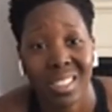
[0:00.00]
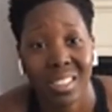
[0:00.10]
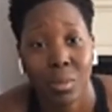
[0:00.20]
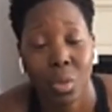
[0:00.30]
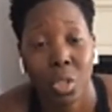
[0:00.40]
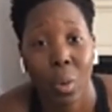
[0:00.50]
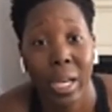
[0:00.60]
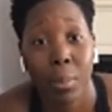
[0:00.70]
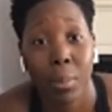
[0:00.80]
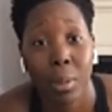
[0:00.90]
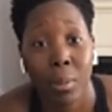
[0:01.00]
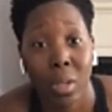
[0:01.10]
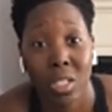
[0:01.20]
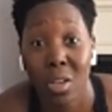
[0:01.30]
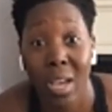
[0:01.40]
precedent when you
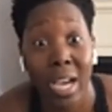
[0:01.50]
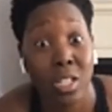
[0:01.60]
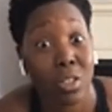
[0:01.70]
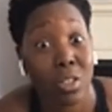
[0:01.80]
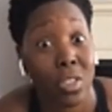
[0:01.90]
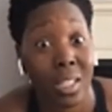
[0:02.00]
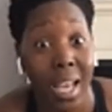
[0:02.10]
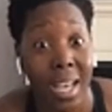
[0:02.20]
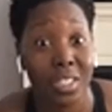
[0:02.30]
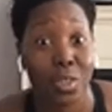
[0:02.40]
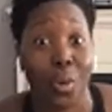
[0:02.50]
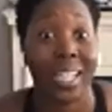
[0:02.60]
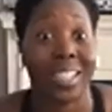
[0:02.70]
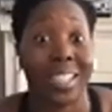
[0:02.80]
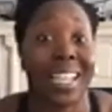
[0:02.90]
wake up in the morning. So you had your first
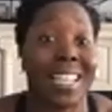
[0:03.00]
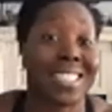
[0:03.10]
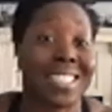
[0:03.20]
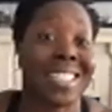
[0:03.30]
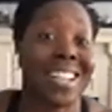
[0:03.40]
glass, great.